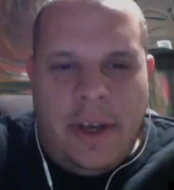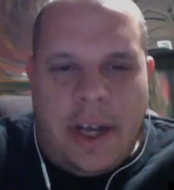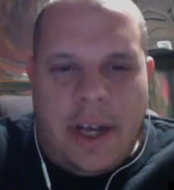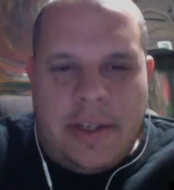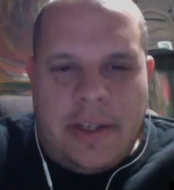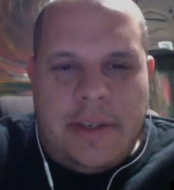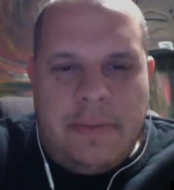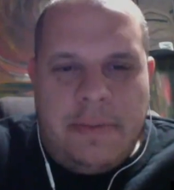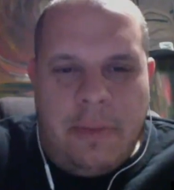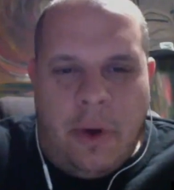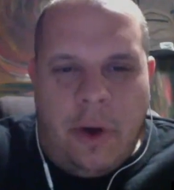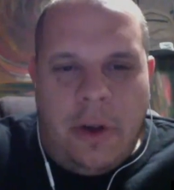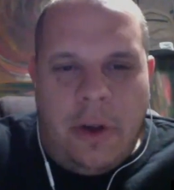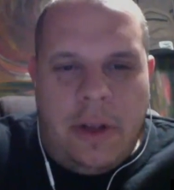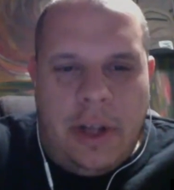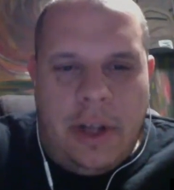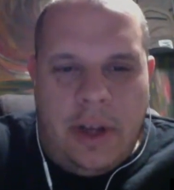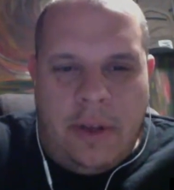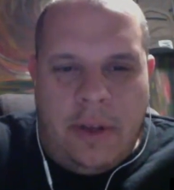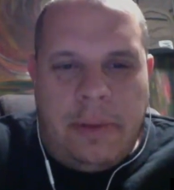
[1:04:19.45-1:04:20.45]
small
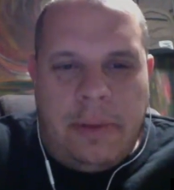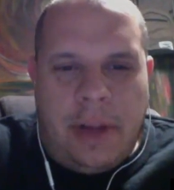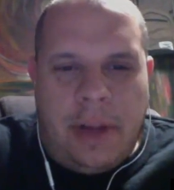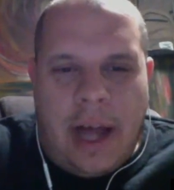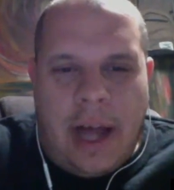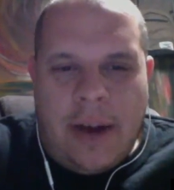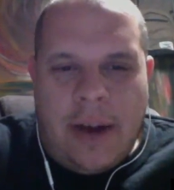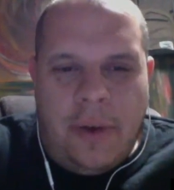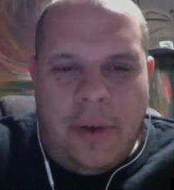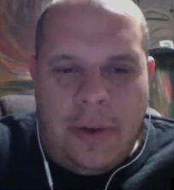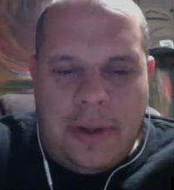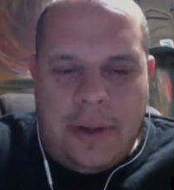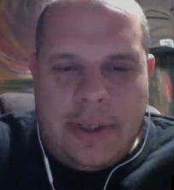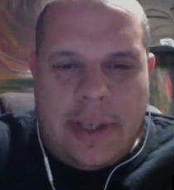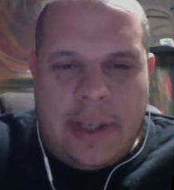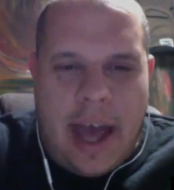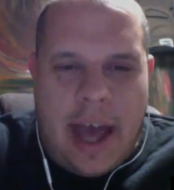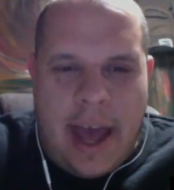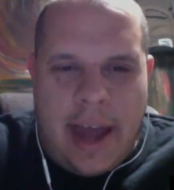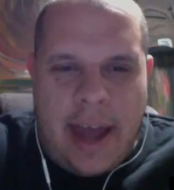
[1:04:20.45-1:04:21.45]
little plot holes
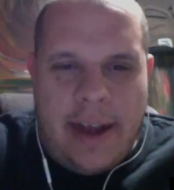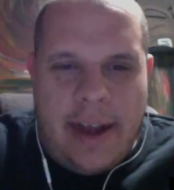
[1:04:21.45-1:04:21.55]
that